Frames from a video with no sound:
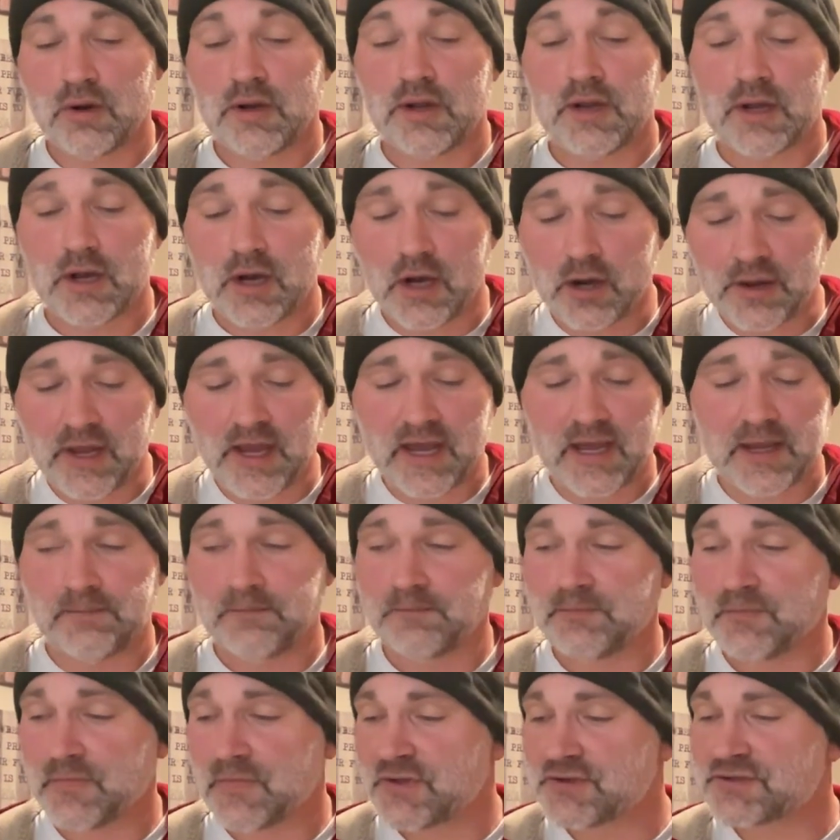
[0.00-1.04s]
Okay,
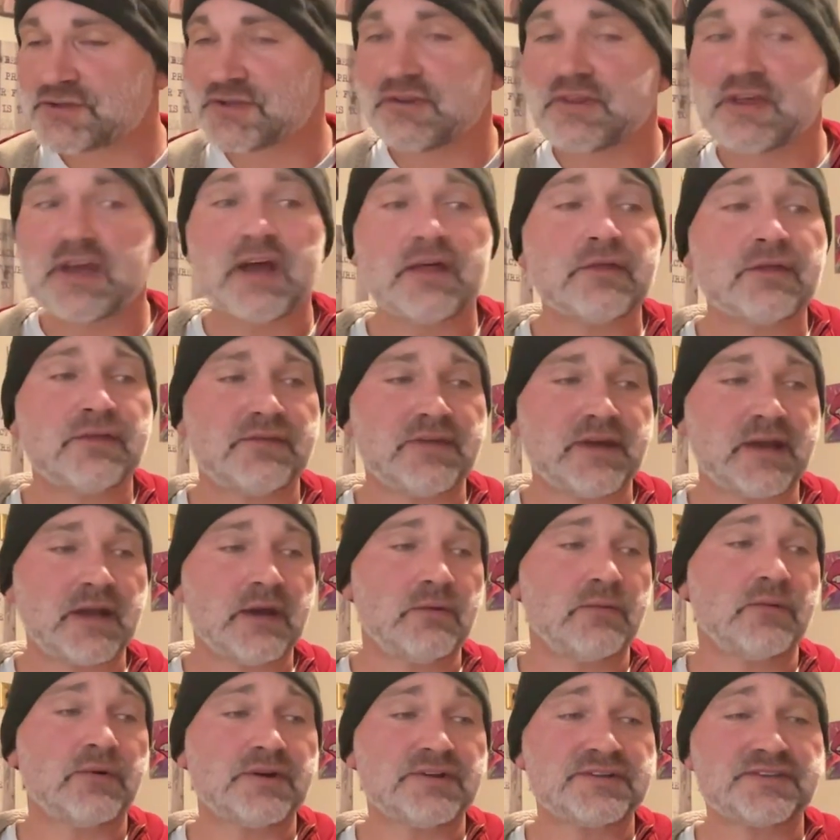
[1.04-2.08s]
so the other thing I
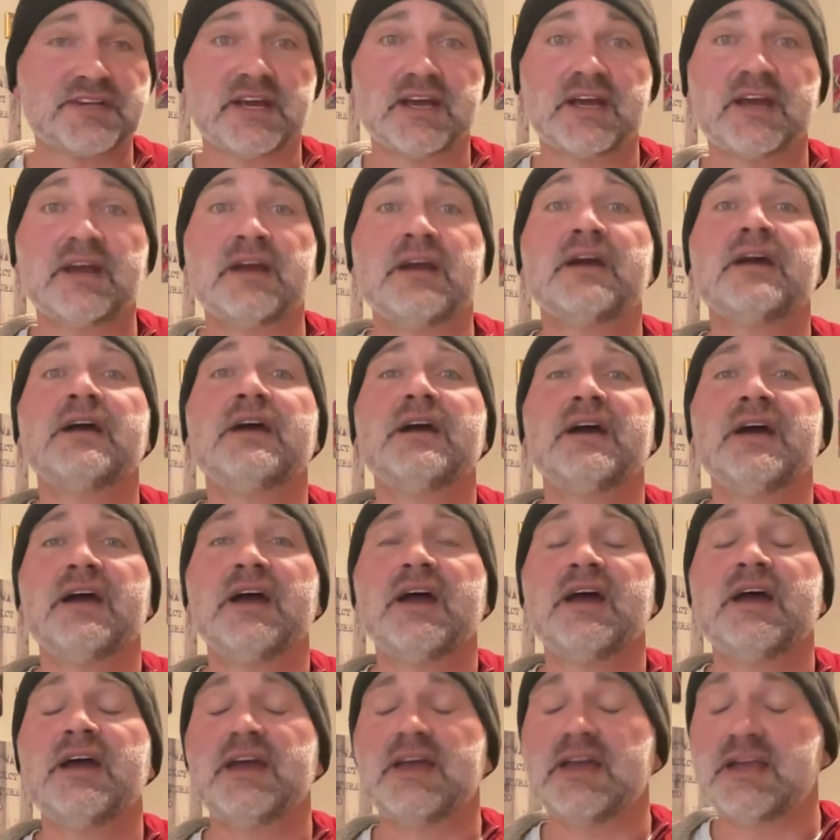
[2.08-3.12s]
want to say
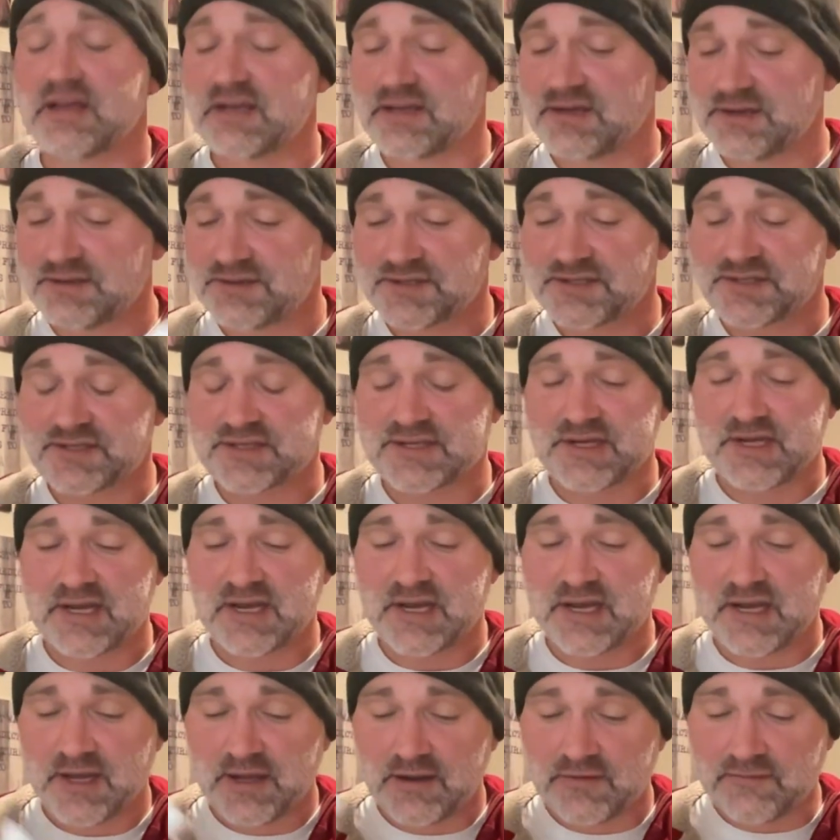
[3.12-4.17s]
is
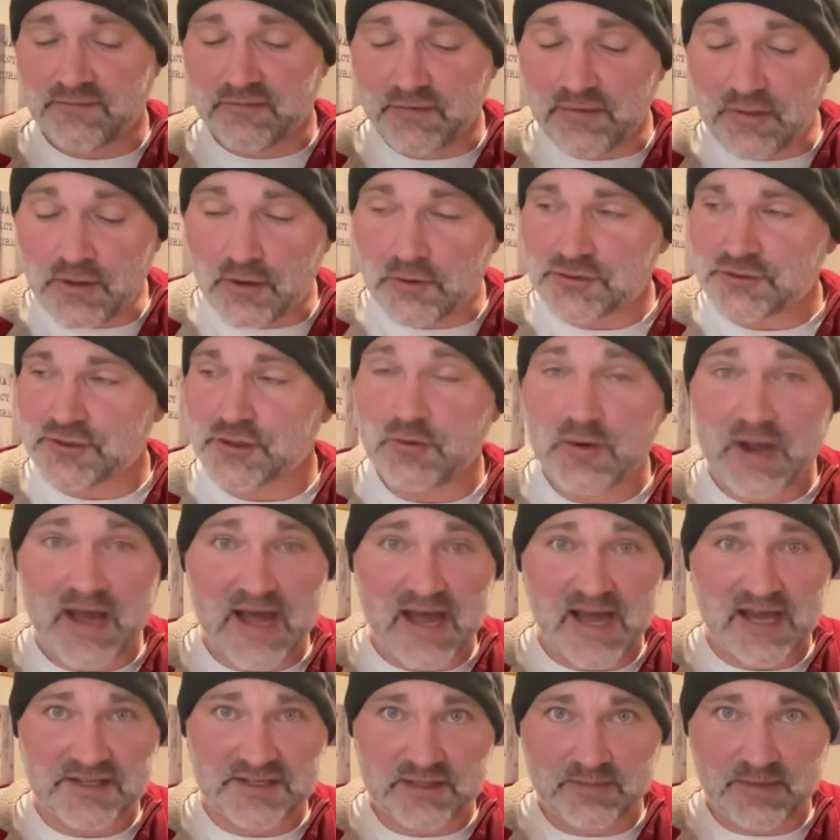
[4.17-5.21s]
for those who
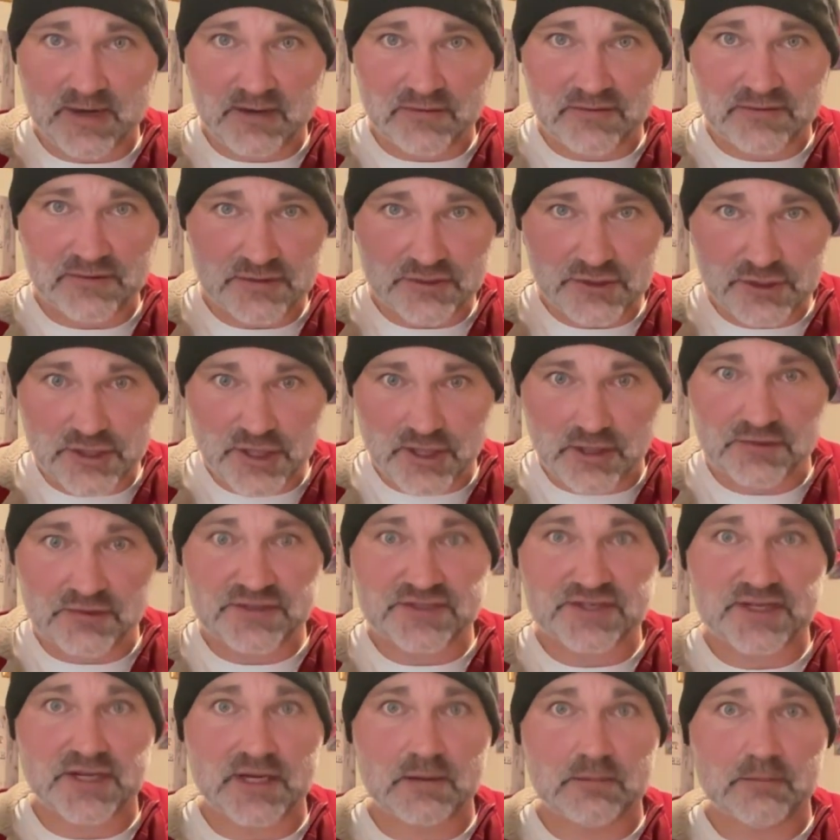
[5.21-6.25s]
asked about
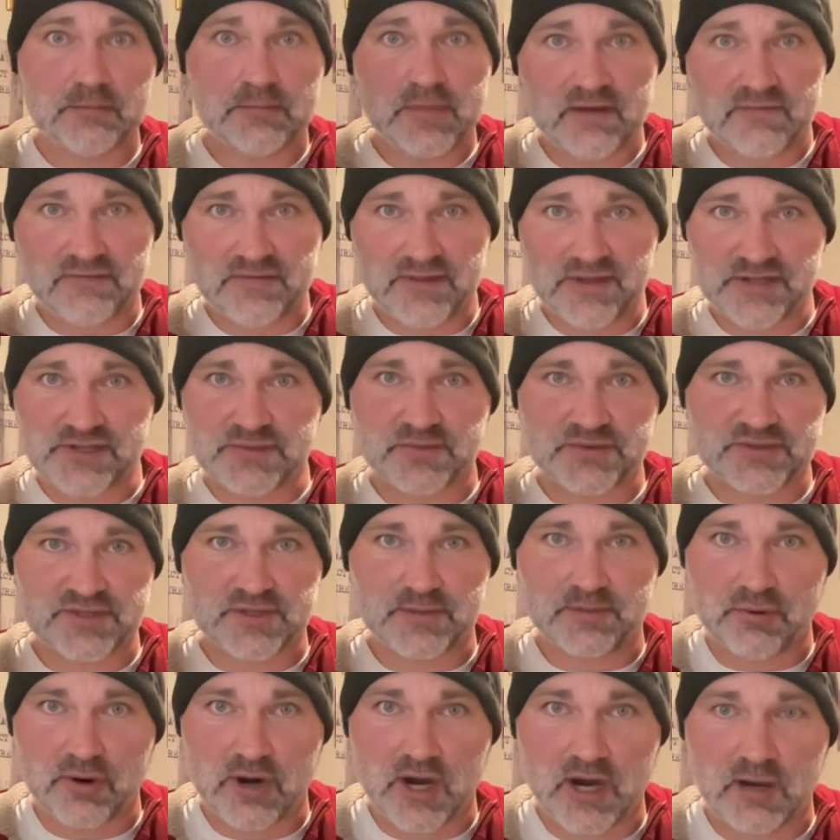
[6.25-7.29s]
Genostim, if this was the
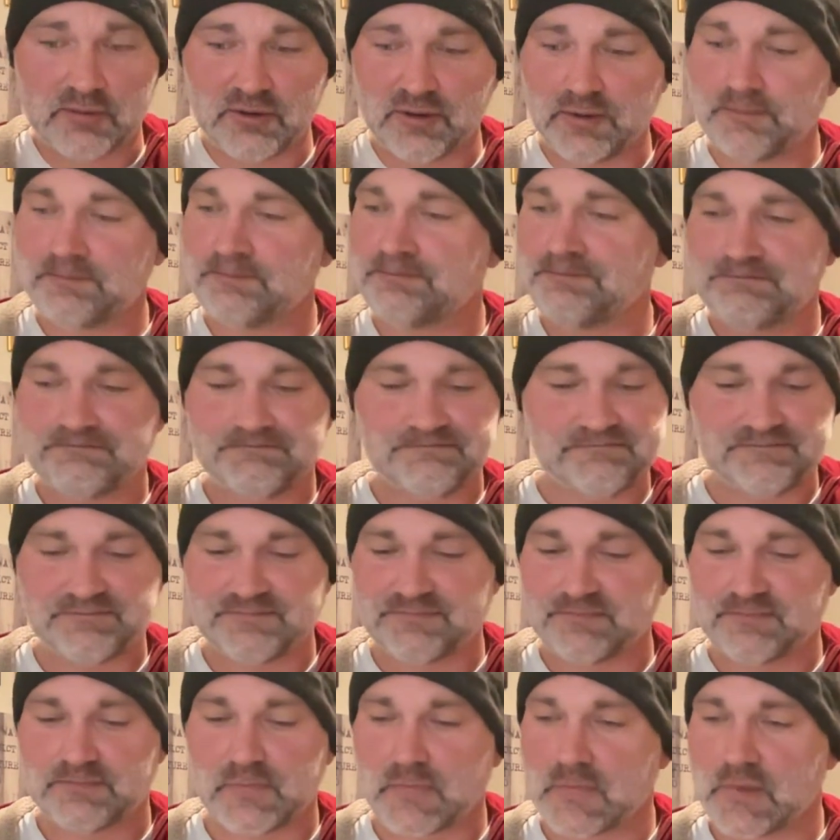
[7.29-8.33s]
problem,
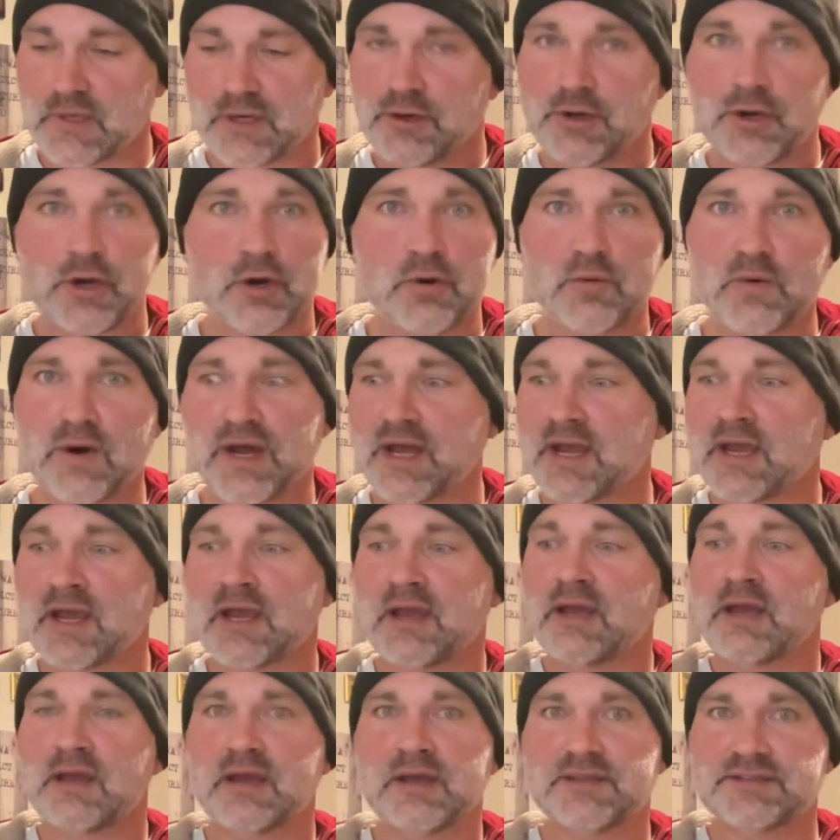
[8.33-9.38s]
no way.
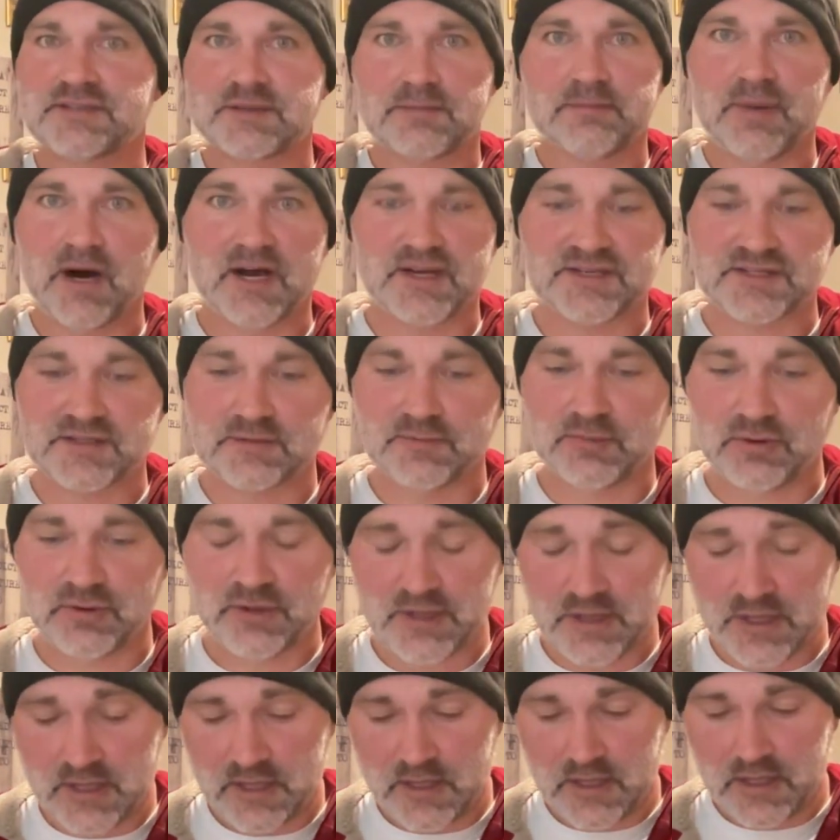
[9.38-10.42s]
It's impossible
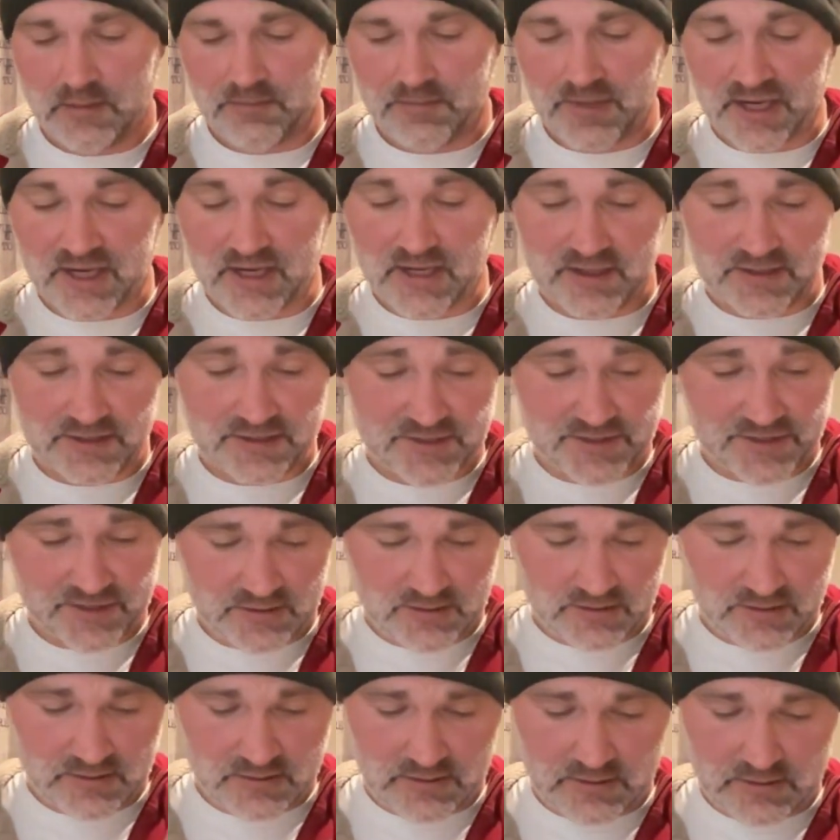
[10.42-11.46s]
because
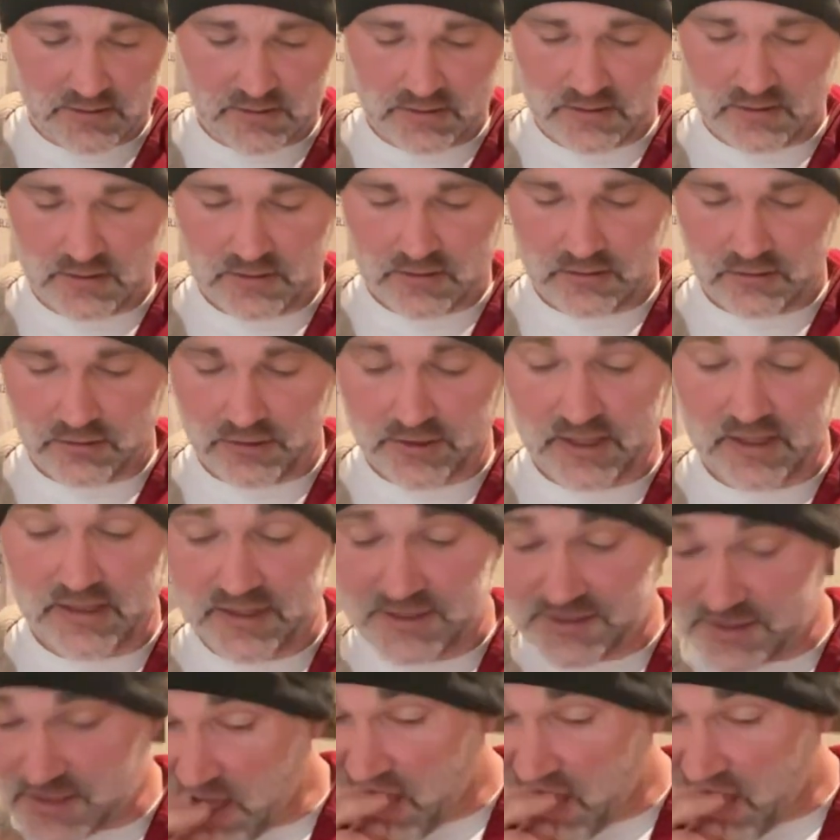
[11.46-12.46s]
look at this.